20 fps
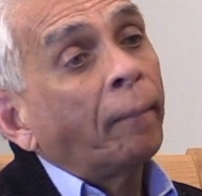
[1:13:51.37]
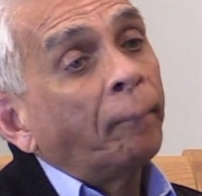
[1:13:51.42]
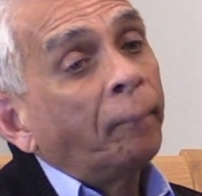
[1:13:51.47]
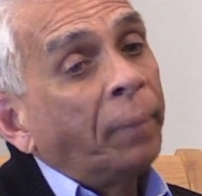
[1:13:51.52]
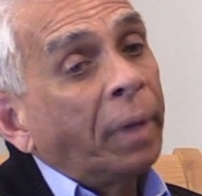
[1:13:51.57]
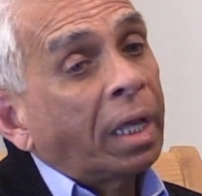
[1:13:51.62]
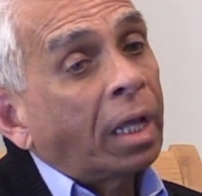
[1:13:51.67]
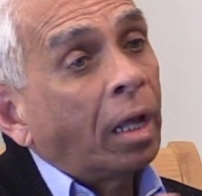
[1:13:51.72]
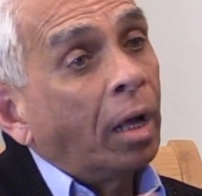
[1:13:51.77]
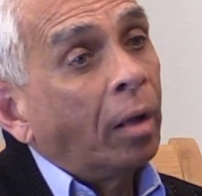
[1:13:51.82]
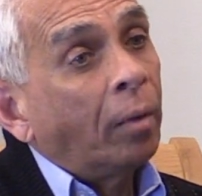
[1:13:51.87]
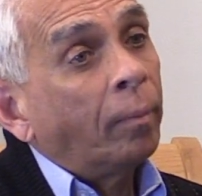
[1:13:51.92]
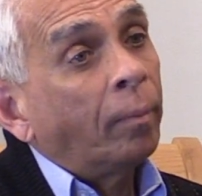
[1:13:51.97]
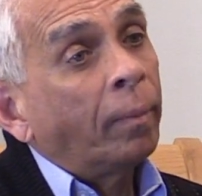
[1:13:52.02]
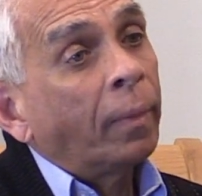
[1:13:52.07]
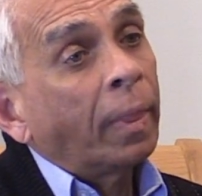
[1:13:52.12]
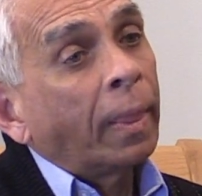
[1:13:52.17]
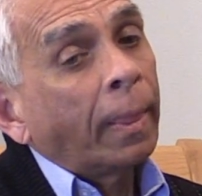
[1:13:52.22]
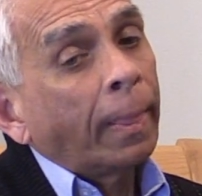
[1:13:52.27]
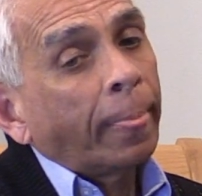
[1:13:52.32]

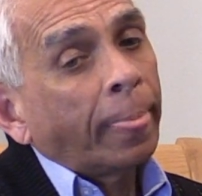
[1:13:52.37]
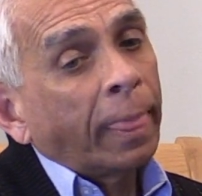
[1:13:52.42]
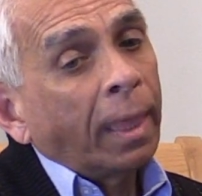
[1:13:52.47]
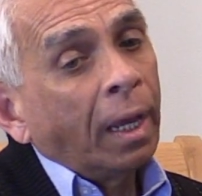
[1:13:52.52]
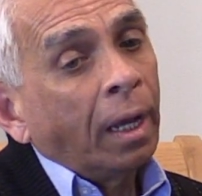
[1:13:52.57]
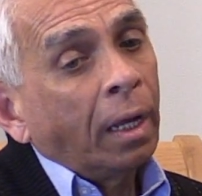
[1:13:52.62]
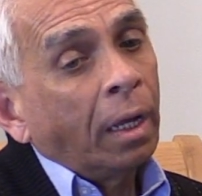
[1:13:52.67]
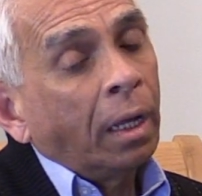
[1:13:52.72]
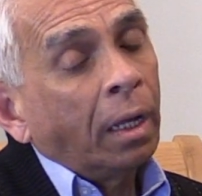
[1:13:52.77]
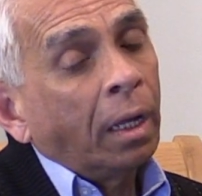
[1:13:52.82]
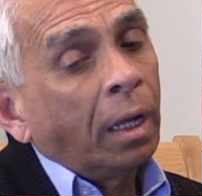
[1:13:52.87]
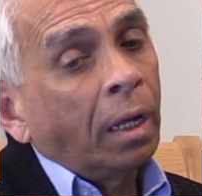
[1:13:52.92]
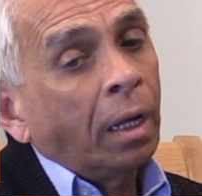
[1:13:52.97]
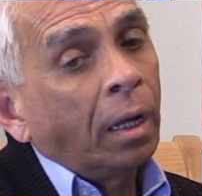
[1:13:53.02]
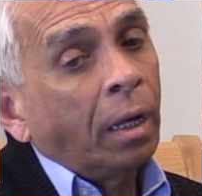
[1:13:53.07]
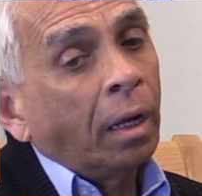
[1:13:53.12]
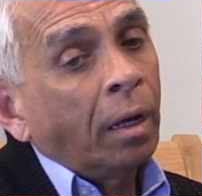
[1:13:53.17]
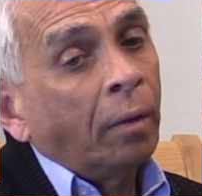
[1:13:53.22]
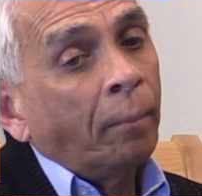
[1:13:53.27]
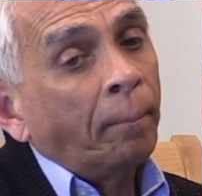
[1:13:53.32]
become
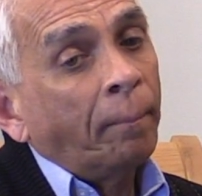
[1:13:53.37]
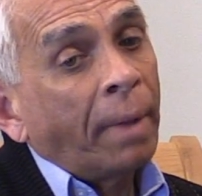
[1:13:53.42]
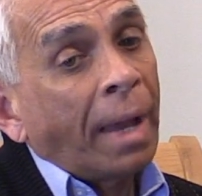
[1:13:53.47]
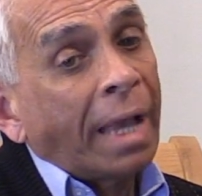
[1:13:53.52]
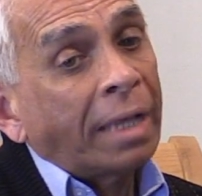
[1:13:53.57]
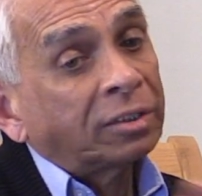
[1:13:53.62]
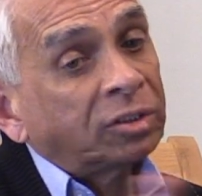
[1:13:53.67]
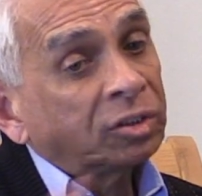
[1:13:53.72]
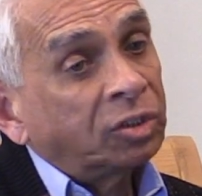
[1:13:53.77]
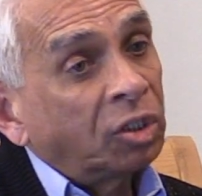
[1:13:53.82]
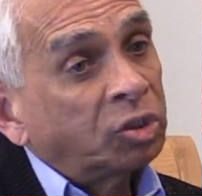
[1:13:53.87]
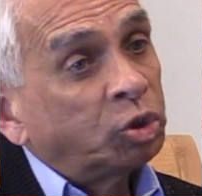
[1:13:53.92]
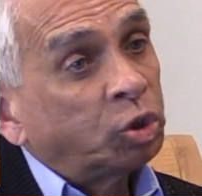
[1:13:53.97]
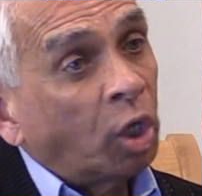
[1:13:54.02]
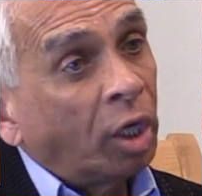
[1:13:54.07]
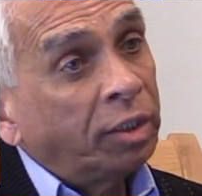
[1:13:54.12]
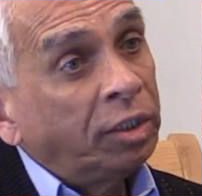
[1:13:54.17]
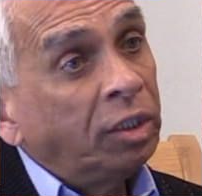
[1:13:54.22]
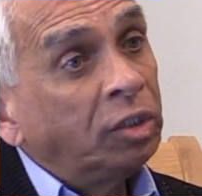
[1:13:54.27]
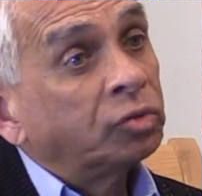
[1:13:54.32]
mask the
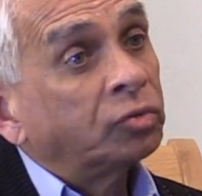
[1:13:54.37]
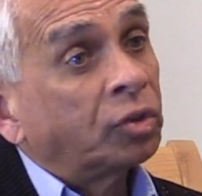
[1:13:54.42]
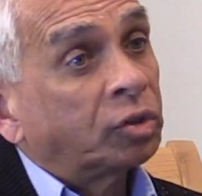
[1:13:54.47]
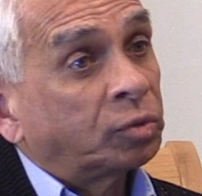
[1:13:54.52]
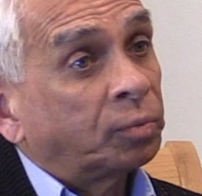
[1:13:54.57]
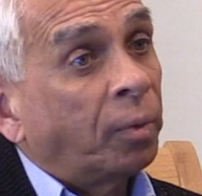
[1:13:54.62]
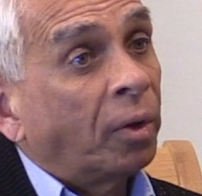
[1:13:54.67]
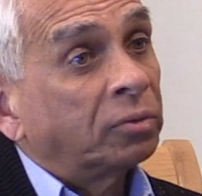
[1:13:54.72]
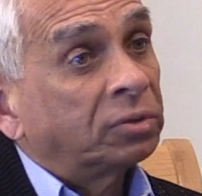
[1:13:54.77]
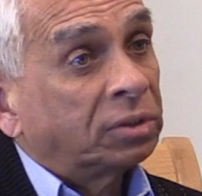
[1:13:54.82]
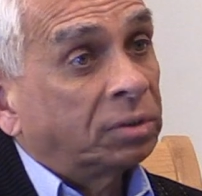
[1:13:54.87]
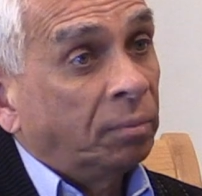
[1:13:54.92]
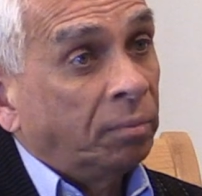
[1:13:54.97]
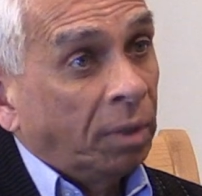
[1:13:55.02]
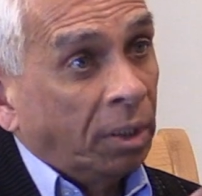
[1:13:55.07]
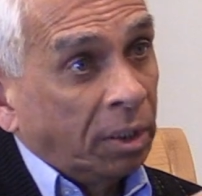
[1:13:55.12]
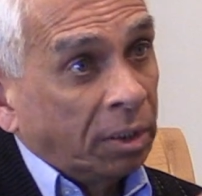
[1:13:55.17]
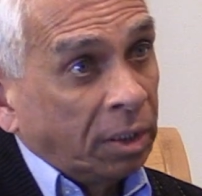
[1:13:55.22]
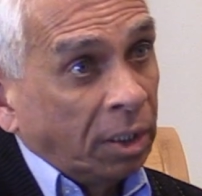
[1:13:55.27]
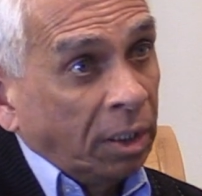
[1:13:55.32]
Chinese
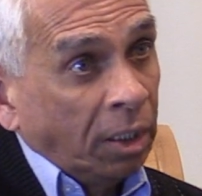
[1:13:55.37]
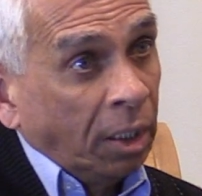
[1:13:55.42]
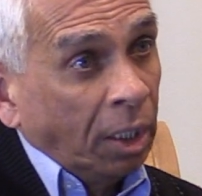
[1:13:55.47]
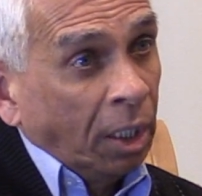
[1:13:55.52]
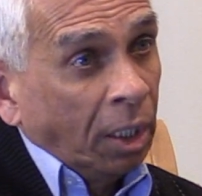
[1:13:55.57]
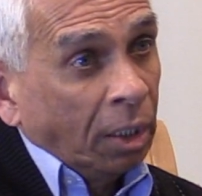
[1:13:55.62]
responsibility,